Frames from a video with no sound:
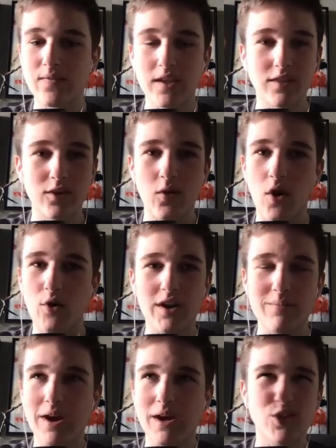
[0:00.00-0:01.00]
They're already
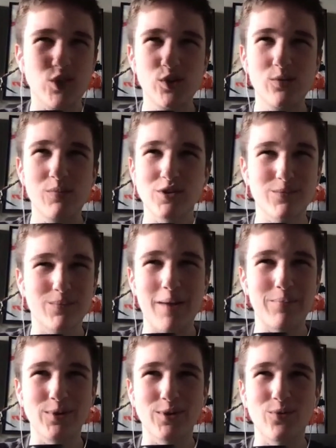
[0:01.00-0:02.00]
my two most
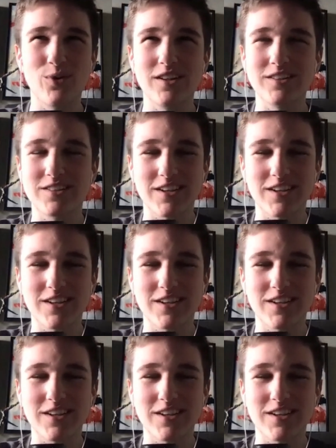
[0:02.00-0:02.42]
popular ones,